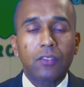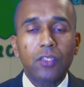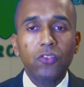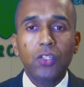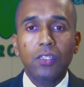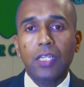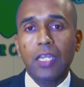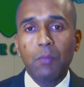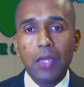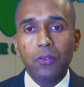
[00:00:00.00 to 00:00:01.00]
Didn't Jesus
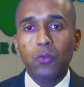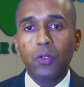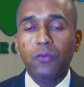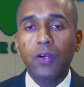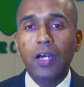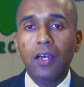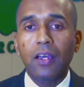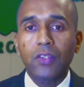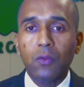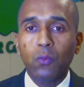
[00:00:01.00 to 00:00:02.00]
say in Matthew
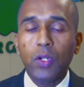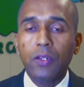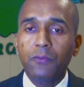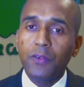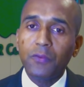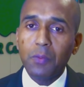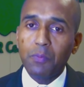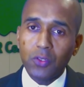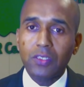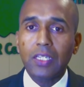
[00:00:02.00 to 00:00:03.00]
25 that when
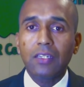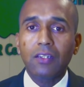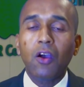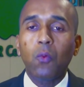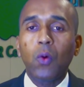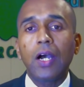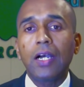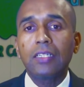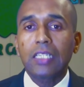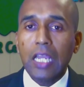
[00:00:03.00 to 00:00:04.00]
50% are
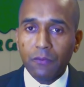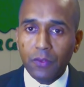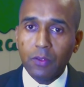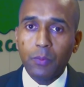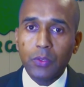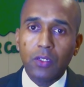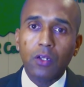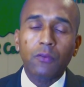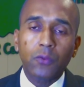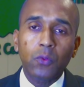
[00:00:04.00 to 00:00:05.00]
wise and 50%
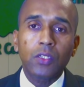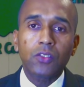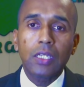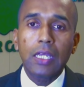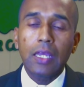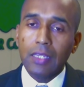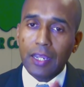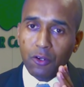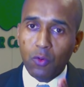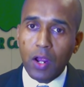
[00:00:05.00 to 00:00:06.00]
are foolish,
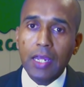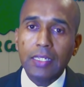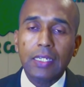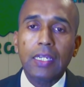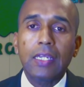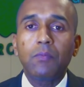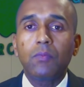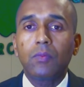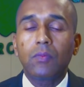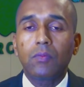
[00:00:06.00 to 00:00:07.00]
that cry came
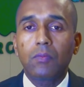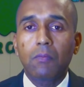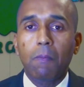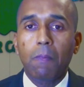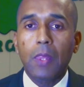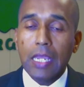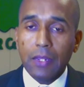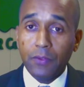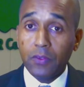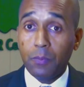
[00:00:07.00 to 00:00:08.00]

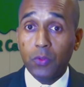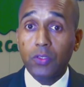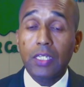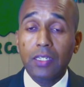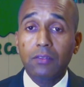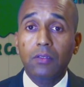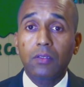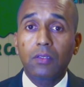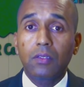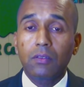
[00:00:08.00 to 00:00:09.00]
at 50%,
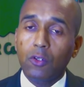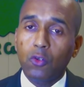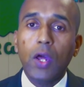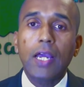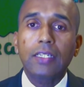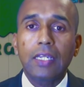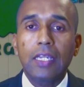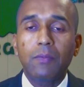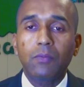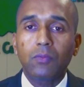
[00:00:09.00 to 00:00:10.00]
the cry
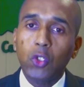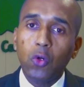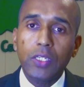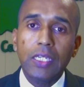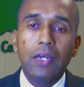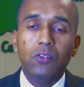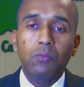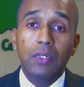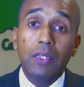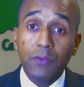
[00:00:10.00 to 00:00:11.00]
came, Go ye out to
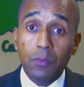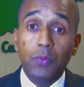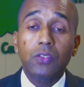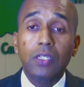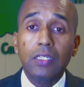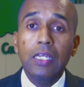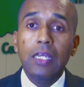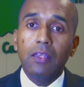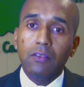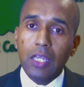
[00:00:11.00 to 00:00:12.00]
meet. At 50%,
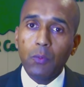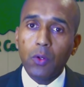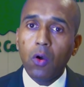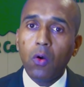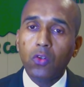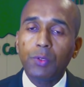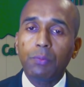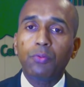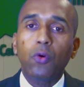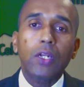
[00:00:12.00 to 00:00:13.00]
they were all to be
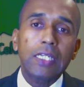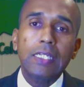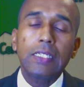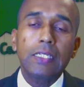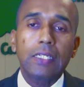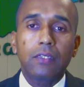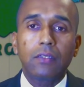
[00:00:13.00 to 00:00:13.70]
brought in.